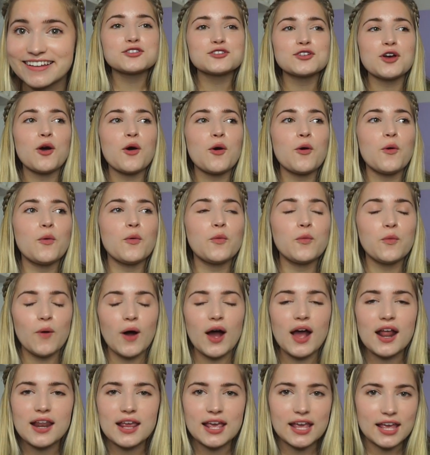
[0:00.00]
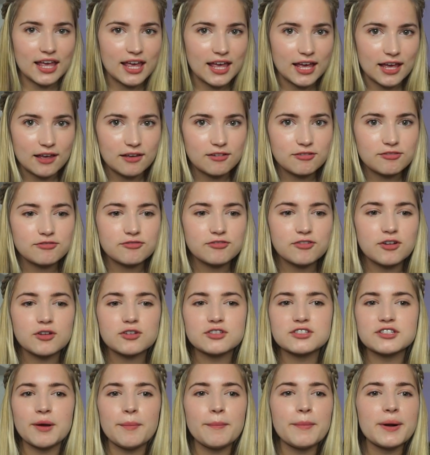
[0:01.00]
So what if
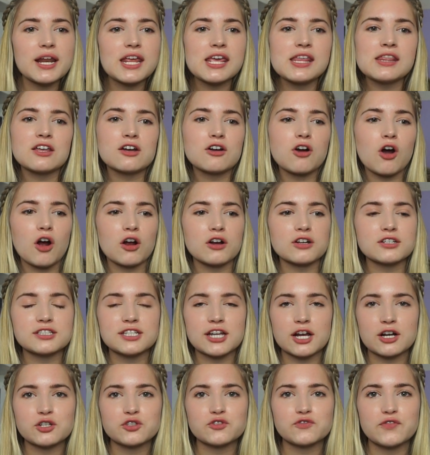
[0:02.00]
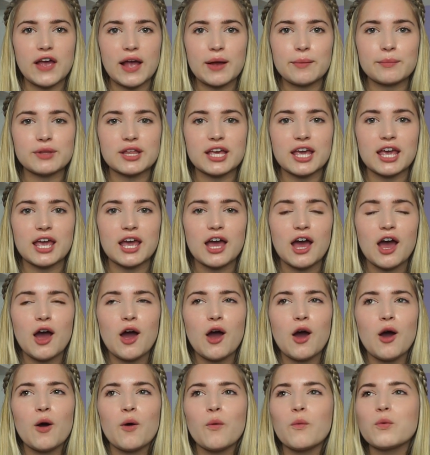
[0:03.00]
somebody in the Carstairs family
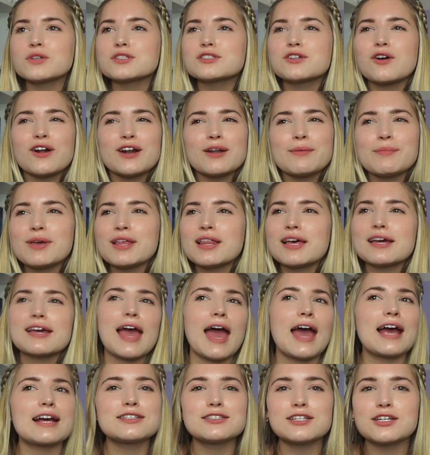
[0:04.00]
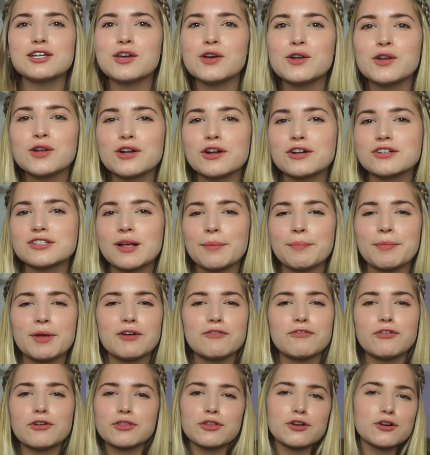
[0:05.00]
was going to be like executed or something
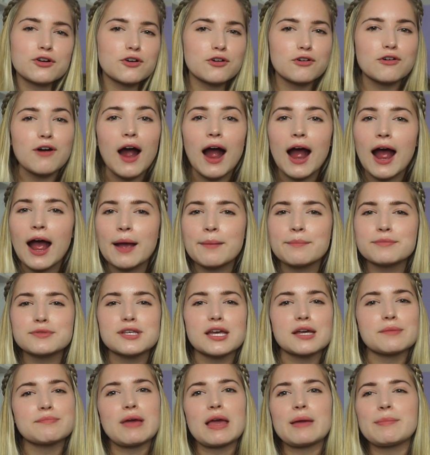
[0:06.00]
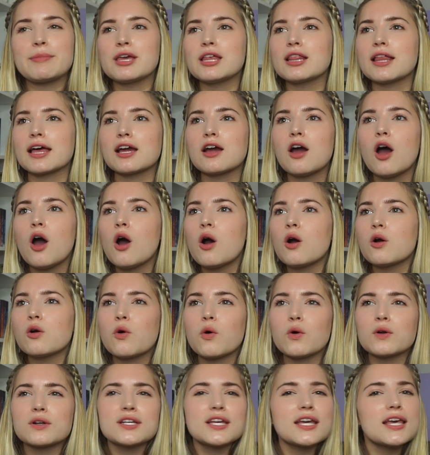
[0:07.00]
for their crimes, like maybe like
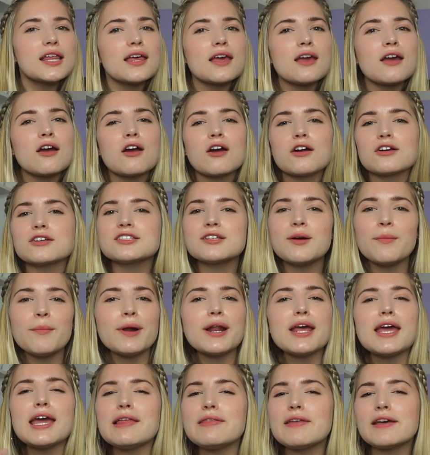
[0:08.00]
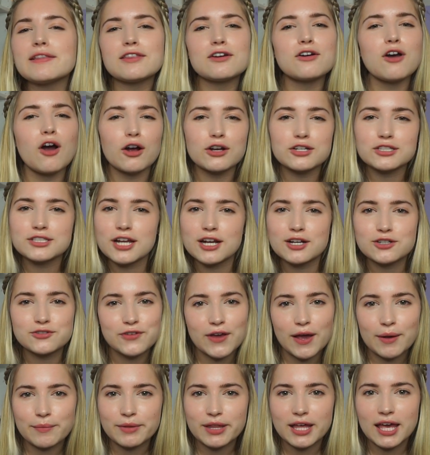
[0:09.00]
Cordelia or somebody in like the Carstairs
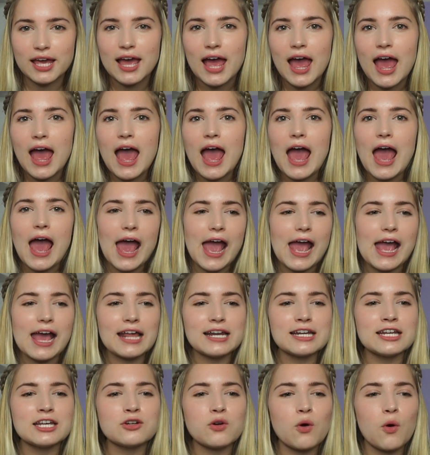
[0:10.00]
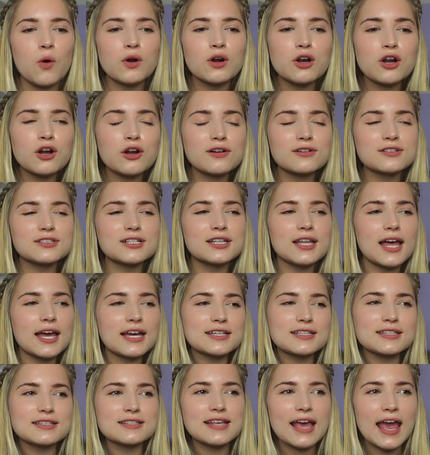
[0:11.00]
family, and in order to
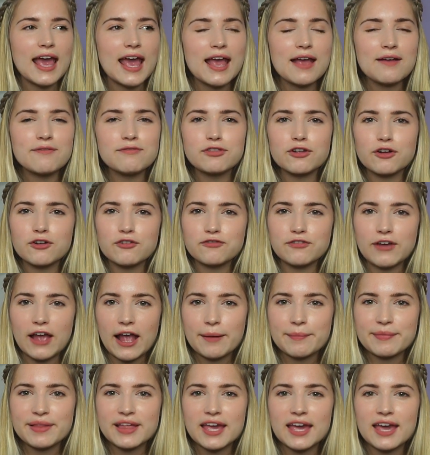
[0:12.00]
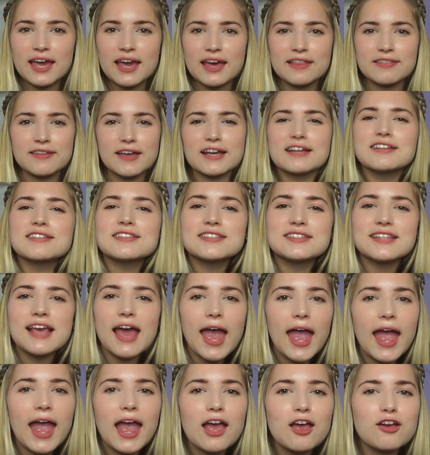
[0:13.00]
like save their family and like
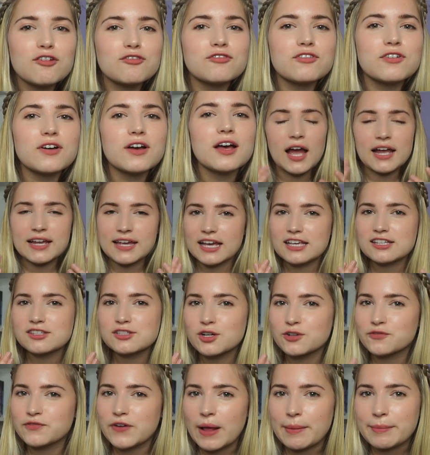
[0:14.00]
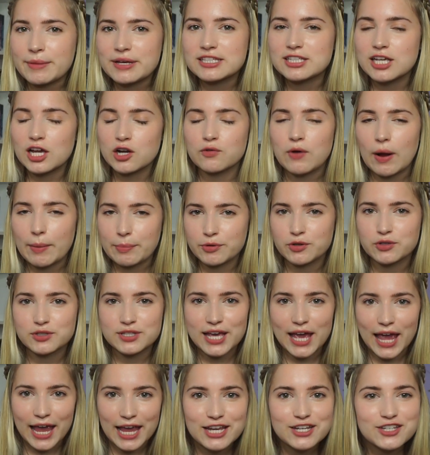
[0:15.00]
save, I guess, their family's like
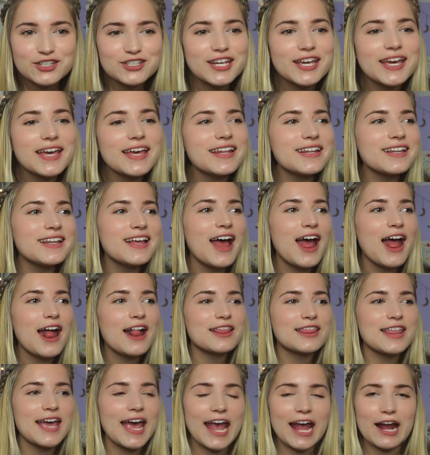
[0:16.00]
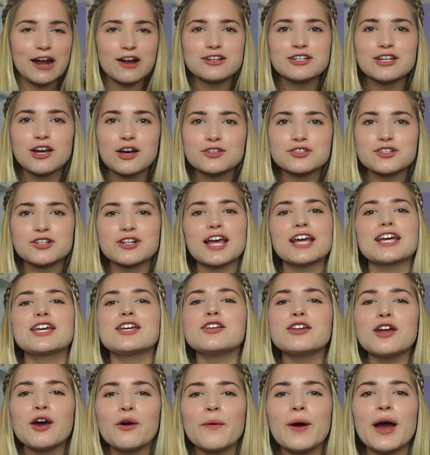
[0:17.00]
reputation, the Herndales are like,
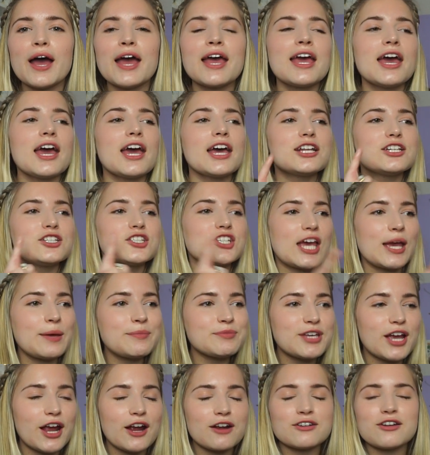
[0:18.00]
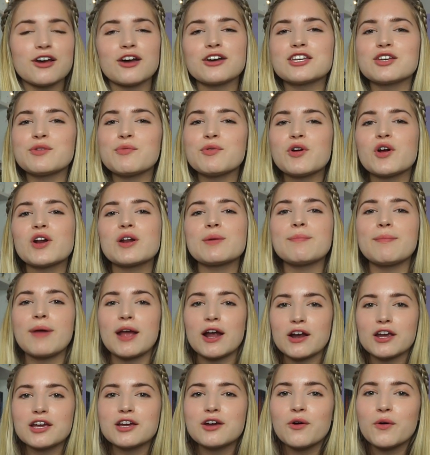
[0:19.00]
you know what, James Herndale, you were going to
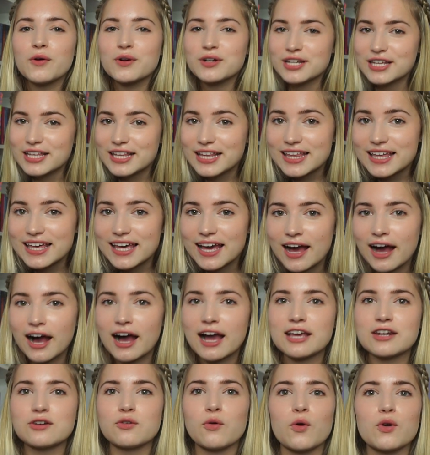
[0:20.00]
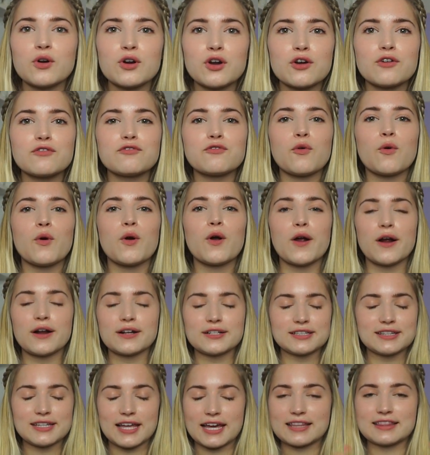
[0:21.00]
marry Cordelia in order
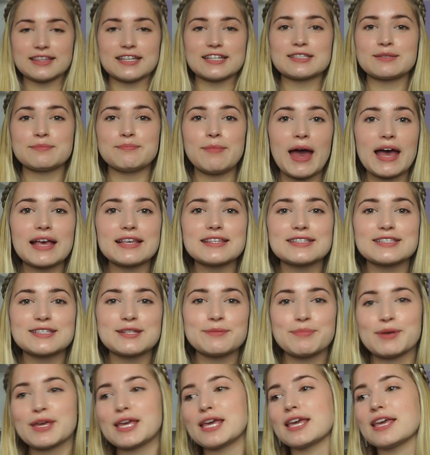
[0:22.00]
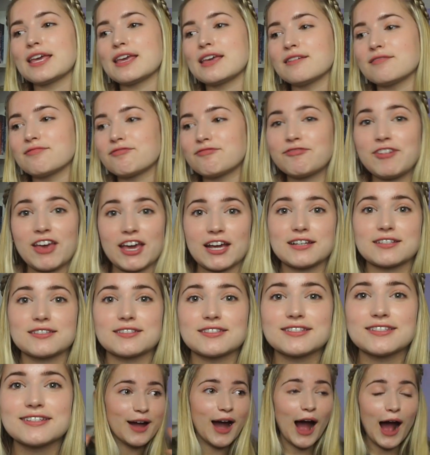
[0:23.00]
for like this mess to be
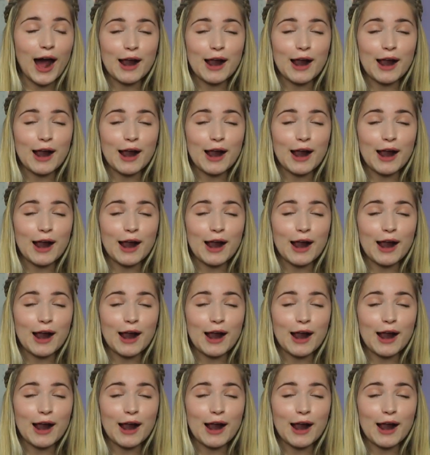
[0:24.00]
fixed.